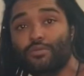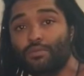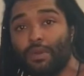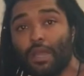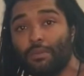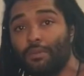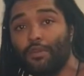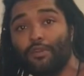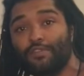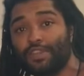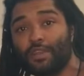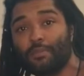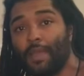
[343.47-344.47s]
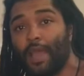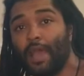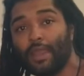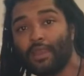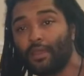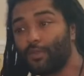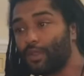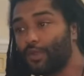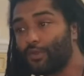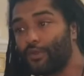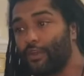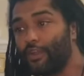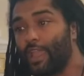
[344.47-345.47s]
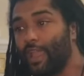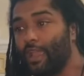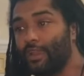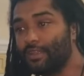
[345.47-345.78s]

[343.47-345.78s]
my moves on a pad, and I would go to an arcade,